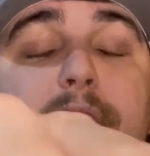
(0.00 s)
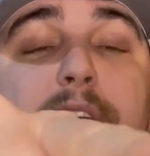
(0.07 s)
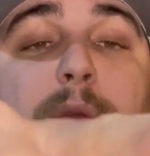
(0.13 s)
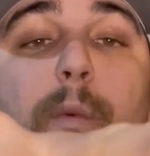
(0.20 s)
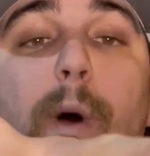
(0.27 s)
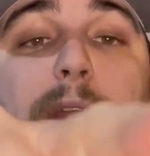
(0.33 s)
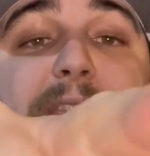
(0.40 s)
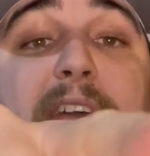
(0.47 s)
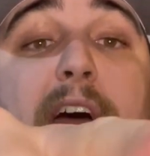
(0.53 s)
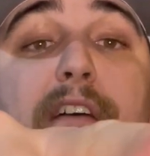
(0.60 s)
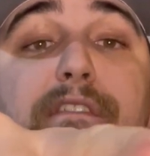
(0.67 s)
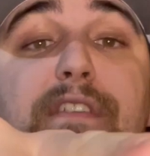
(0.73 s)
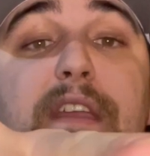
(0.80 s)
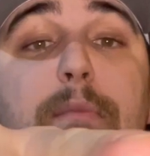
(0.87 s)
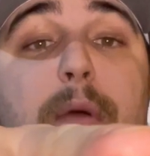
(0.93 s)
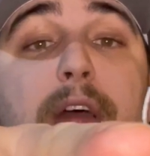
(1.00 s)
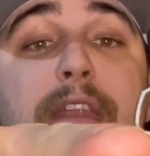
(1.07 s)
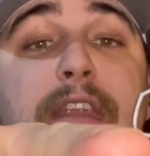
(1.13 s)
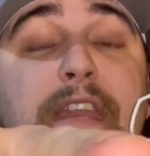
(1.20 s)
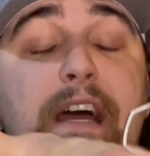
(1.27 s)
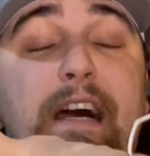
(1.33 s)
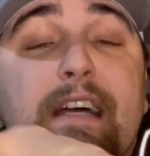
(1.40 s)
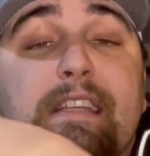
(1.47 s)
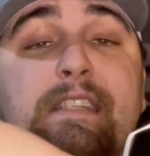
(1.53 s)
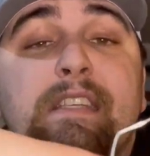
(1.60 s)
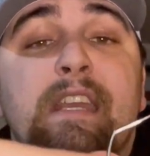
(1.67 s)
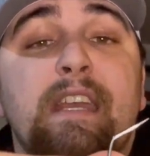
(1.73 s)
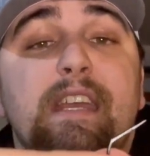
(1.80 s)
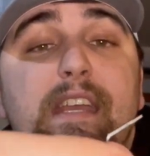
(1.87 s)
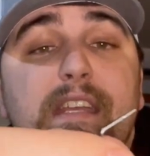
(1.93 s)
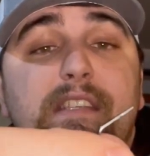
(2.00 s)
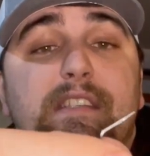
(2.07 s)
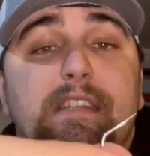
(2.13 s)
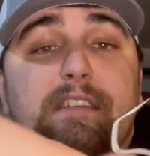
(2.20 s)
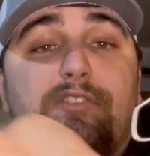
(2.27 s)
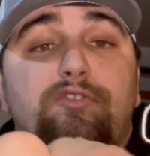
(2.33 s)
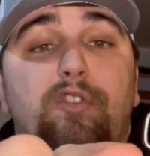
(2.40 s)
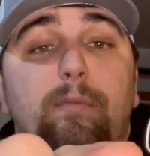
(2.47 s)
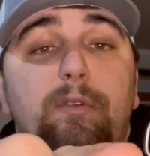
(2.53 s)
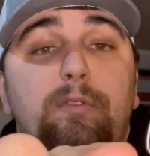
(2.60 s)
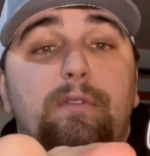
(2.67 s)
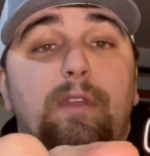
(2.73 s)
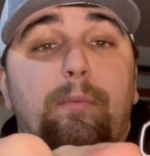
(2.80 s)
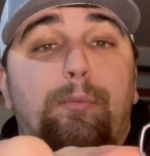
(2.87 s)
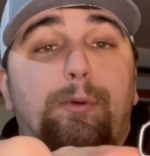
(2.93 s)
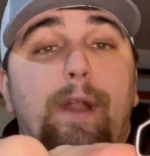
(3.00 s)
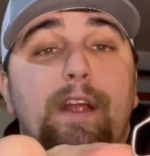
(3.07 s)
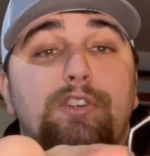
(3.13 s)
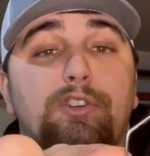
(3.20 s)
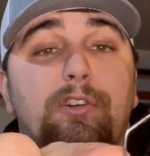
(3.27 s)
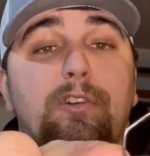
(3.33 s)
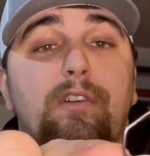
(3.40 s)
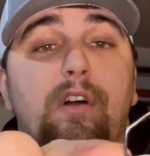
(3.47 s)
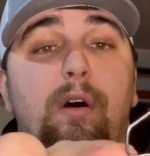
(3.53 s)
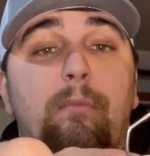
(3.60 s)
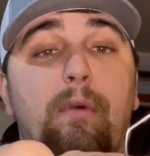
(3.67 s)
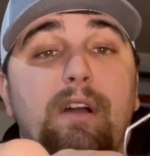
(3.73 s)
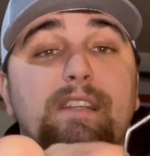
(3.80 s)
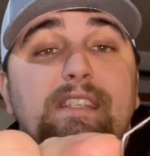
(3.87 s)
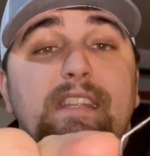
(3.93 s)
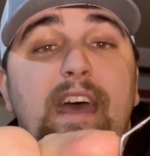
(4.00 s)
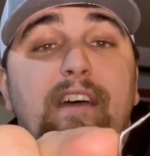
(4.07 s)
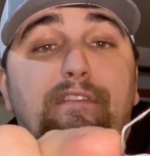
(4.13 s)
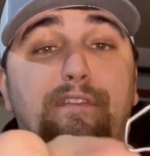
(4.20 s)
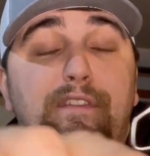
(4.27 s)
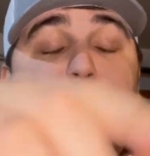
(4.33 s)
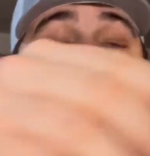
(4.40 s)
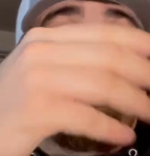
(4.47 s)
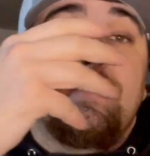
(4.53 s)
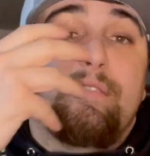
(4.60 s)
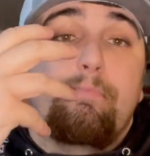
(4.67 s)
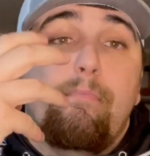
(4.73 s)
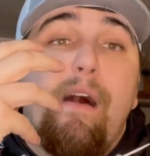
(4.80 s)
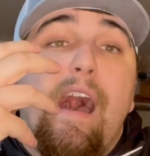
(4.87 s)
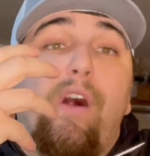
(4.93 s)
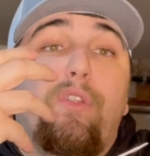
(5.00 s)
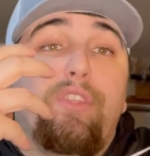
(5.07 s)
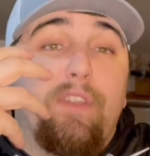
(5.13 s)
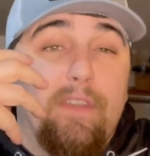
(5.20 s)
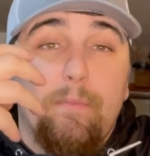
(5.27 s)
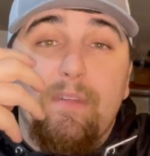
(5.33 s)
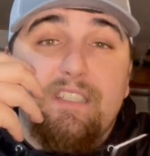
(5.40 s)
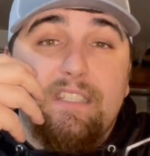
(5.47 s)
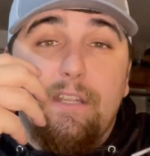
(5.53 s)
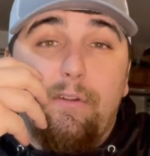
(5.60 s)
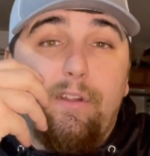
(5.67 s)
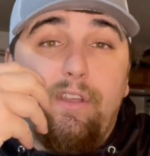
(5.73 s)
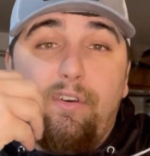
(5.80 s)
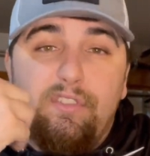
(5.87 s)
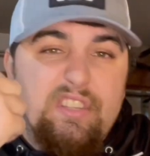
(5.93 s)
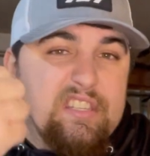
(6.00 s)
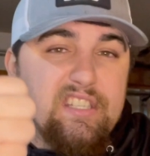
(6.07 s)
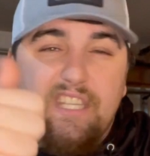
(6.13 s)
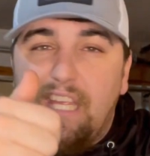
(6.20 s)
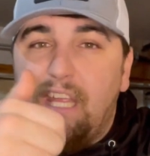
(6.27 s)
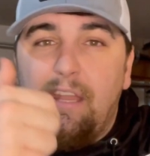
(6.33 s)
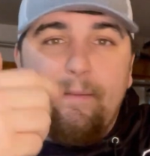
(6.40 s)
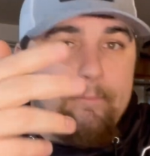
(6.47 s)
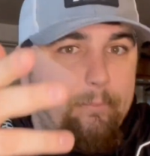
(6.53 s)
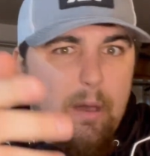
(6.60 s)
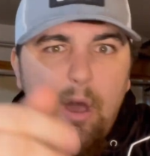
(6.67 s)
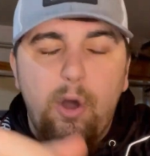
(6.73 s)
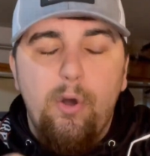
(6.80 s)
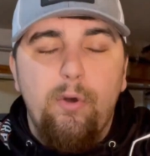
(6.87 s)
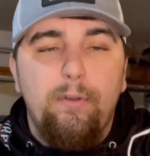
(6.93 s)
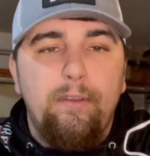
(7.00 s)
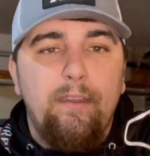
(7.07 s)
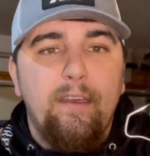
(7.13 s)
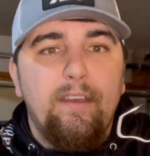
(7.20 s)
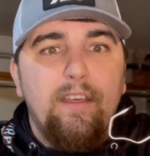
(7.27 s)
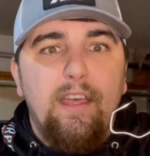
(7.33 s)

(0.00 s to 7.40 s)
And what that V-bend does is distribute the pressure amongst that fish's mouth and the material, the skin, bone,